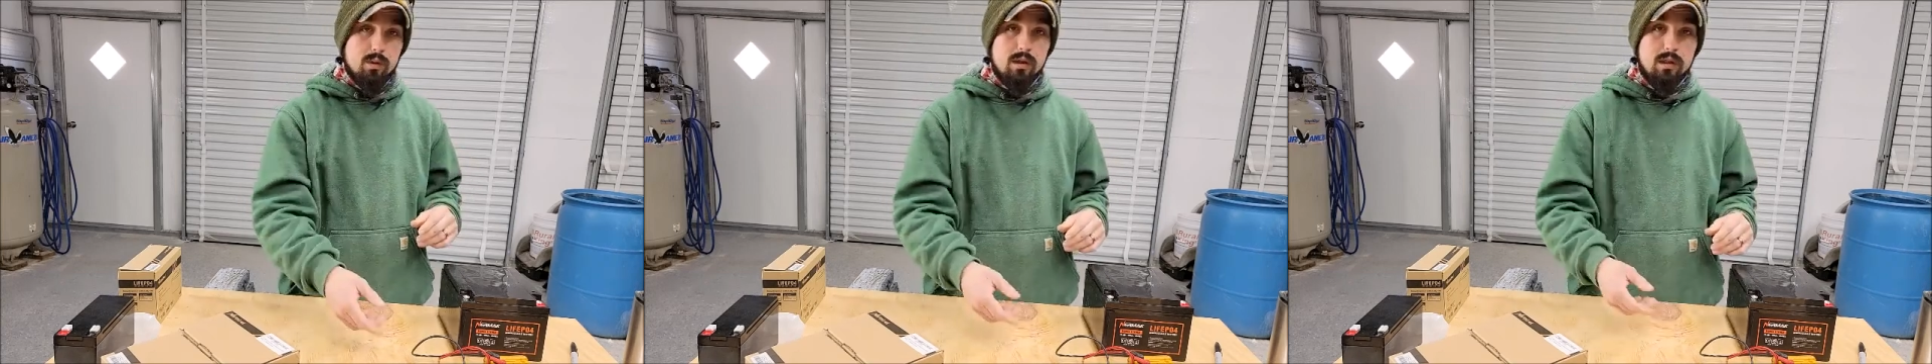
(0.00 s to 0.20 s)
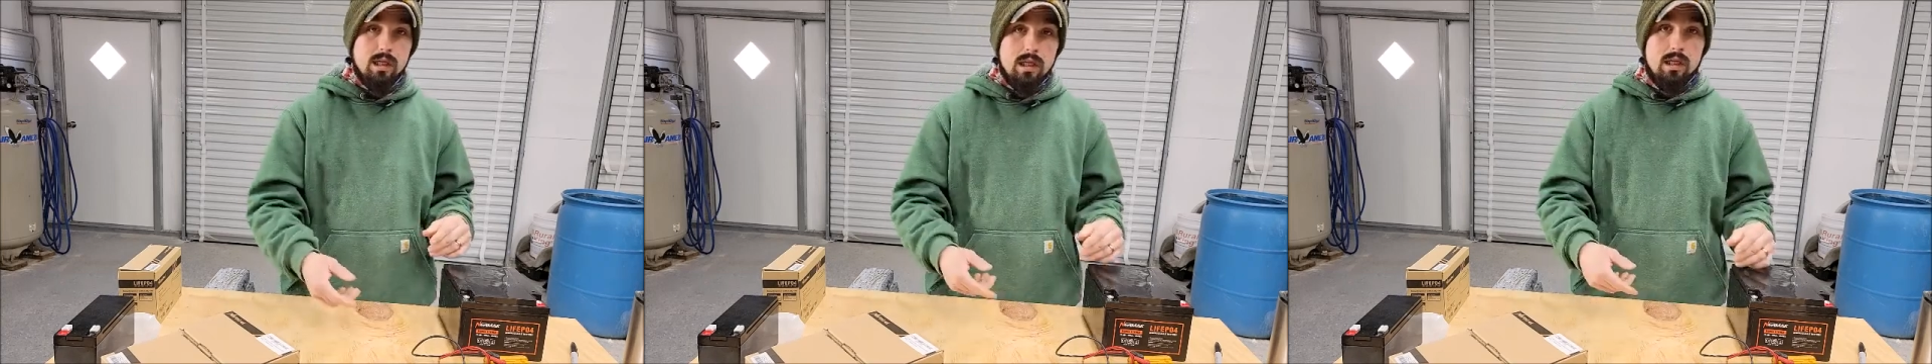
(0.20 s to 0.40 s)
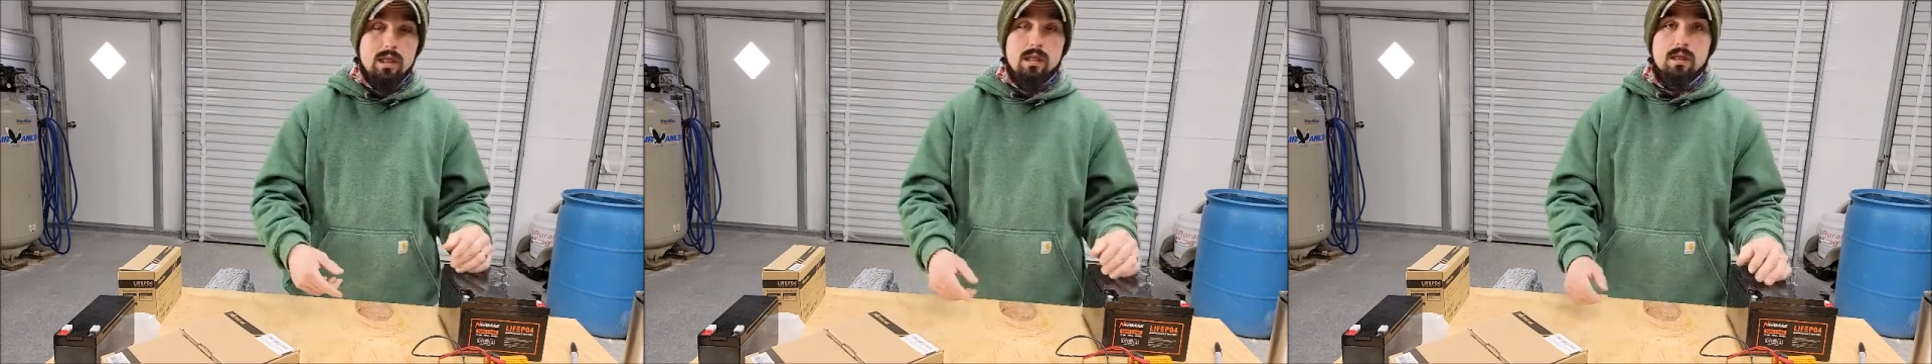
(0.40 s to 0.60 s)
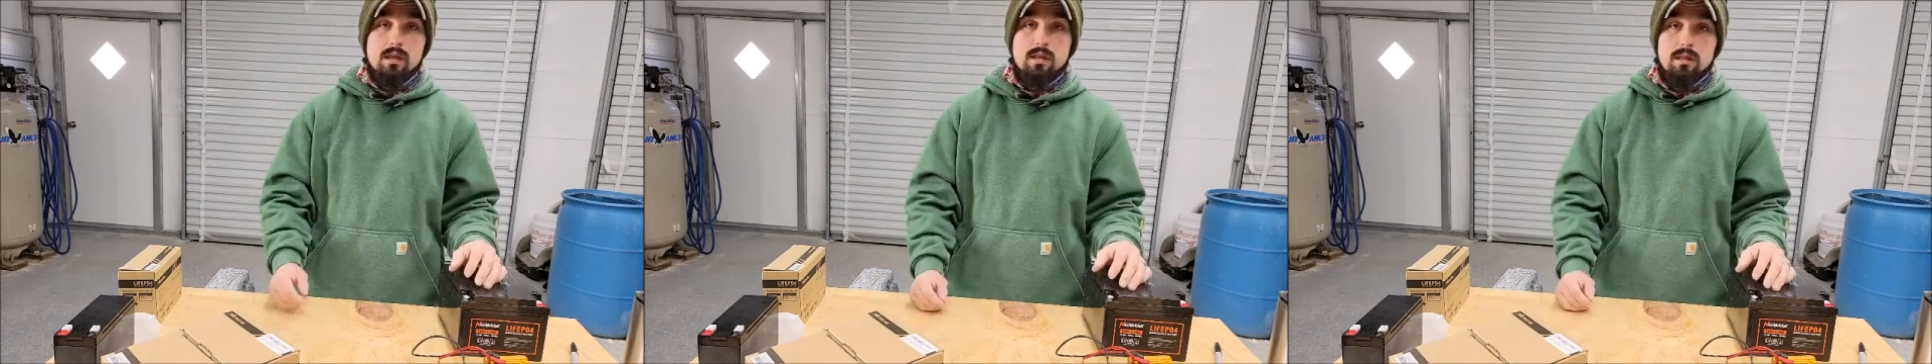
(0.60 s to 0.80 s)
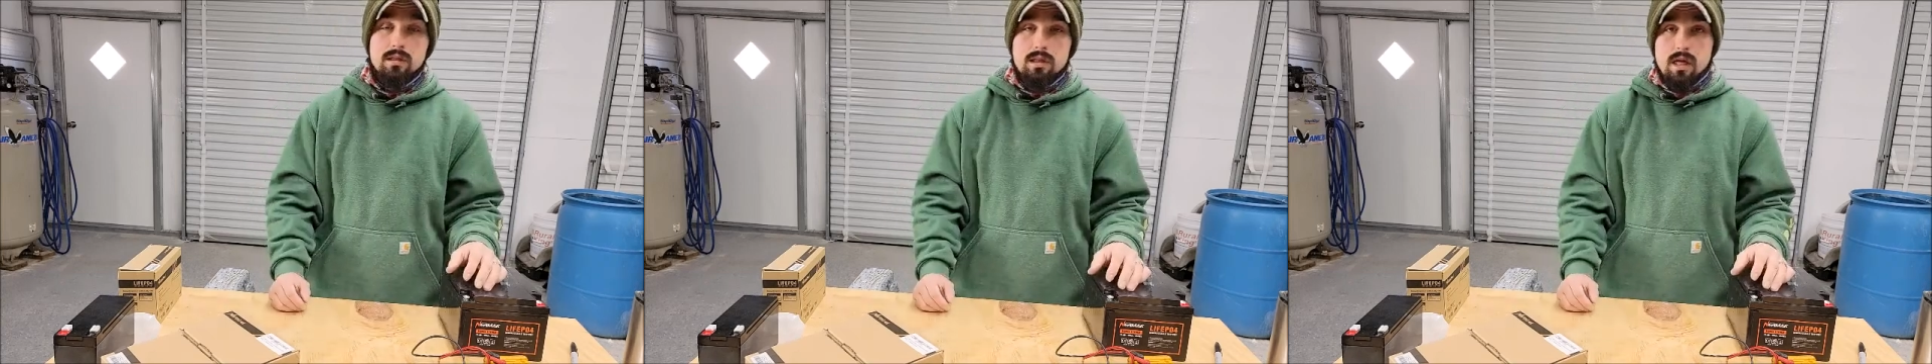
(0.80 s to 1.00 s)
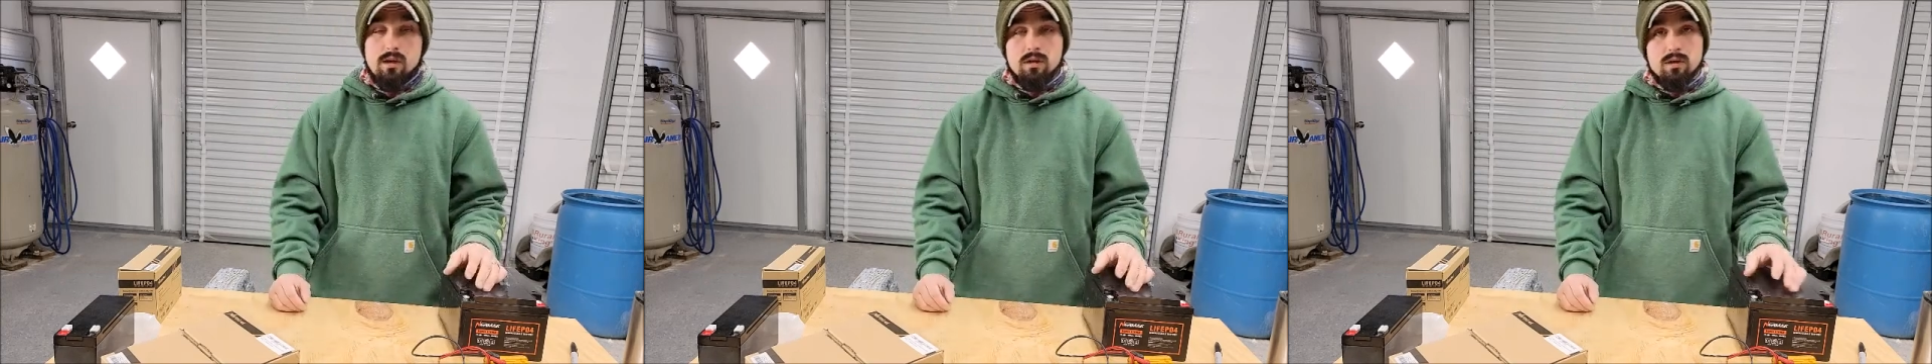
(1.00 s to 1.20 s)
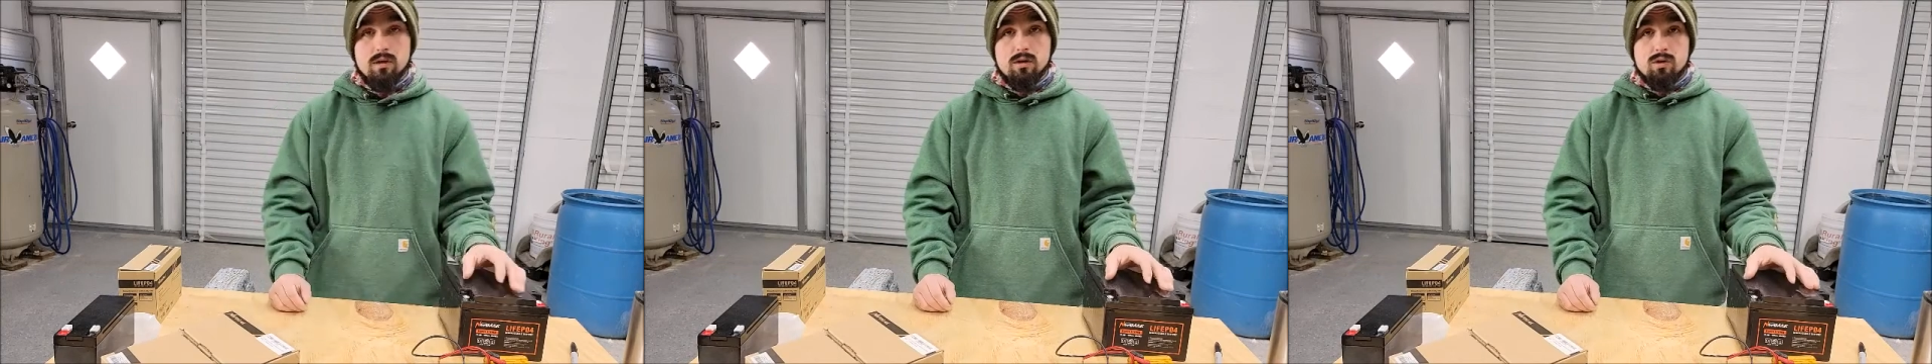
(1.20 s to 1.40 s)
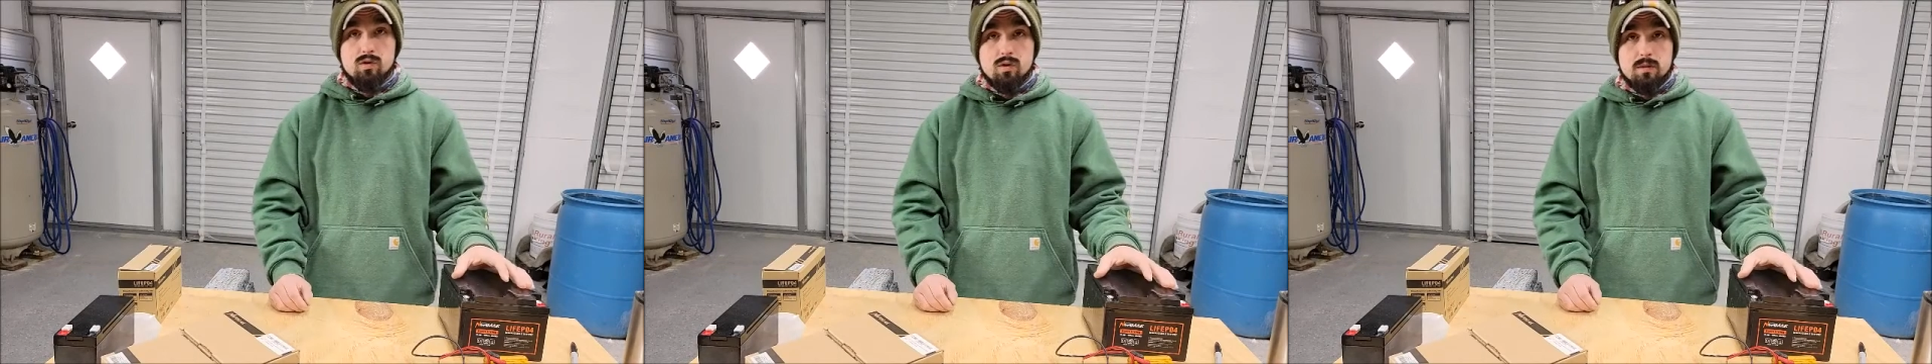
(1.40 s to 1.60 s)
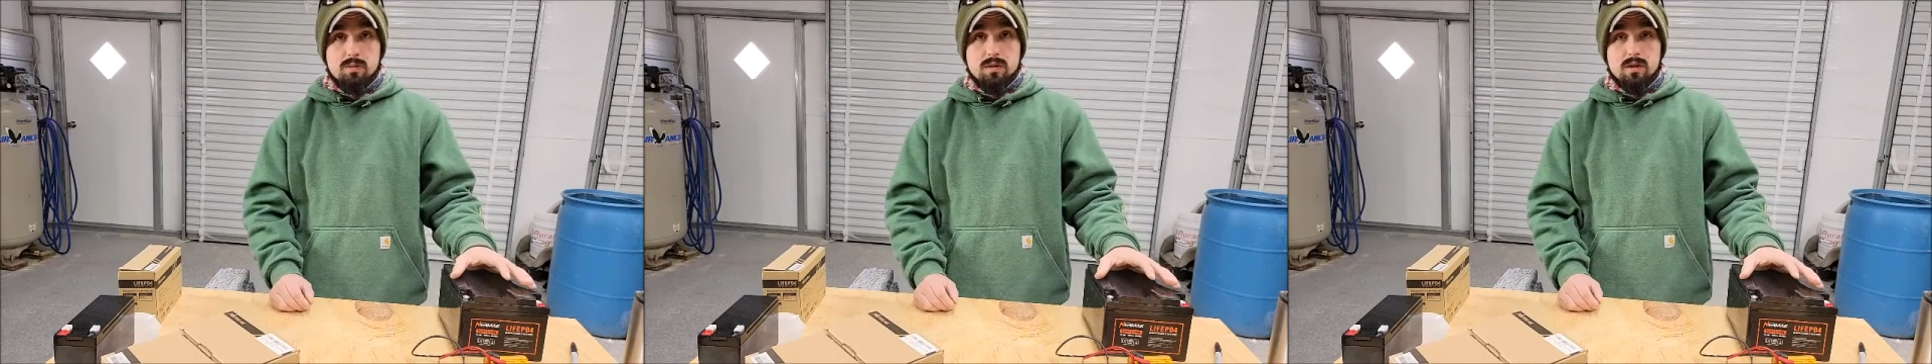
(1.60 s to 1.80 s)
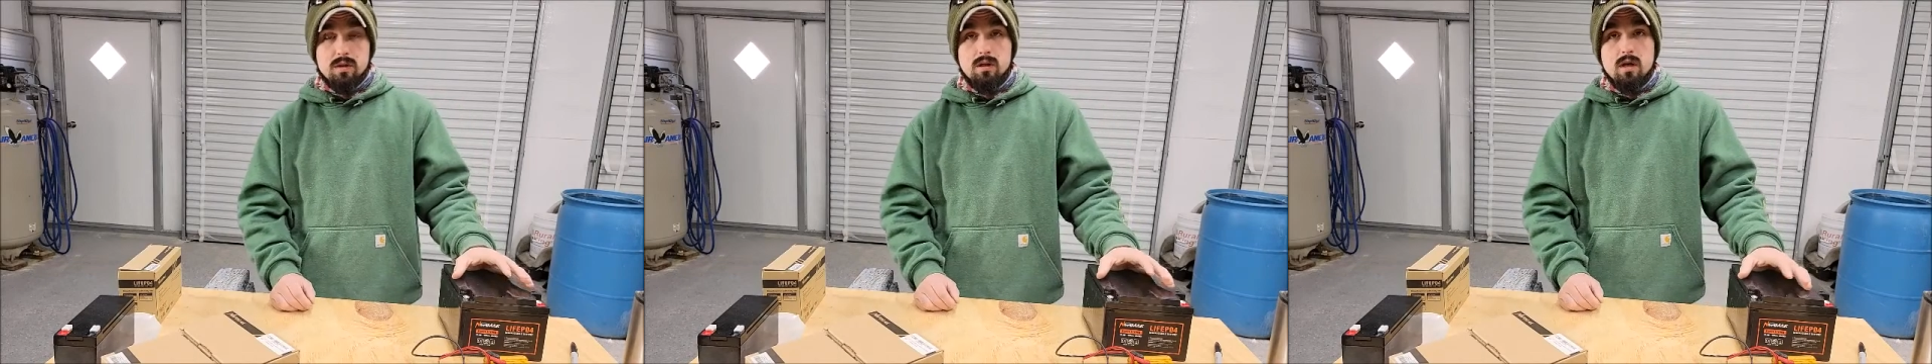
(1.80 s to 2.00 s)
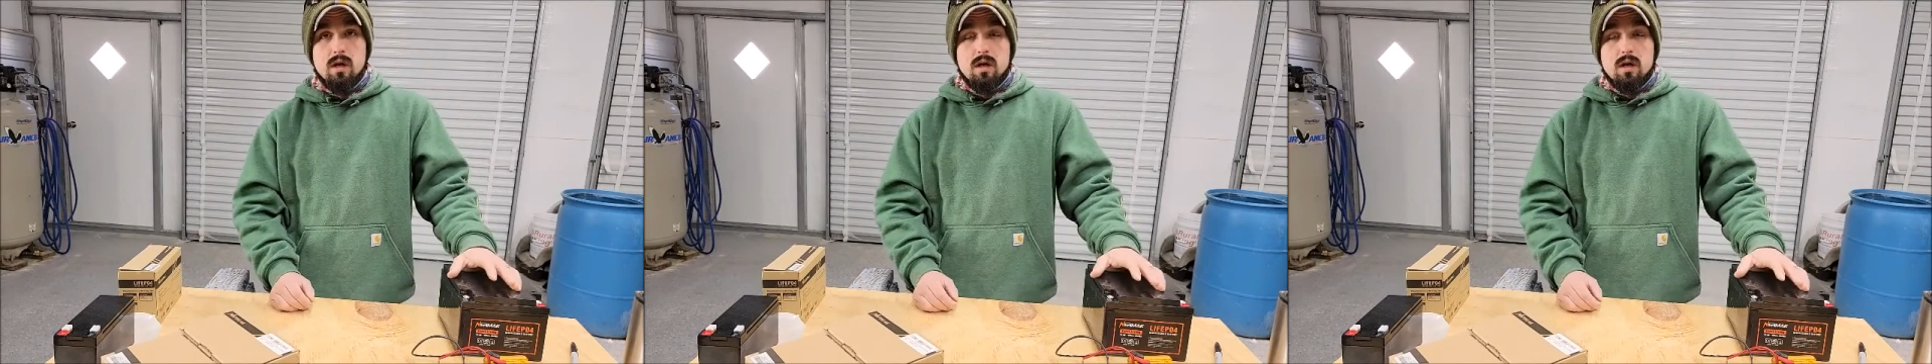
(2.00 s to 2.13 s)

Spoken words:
link down in the description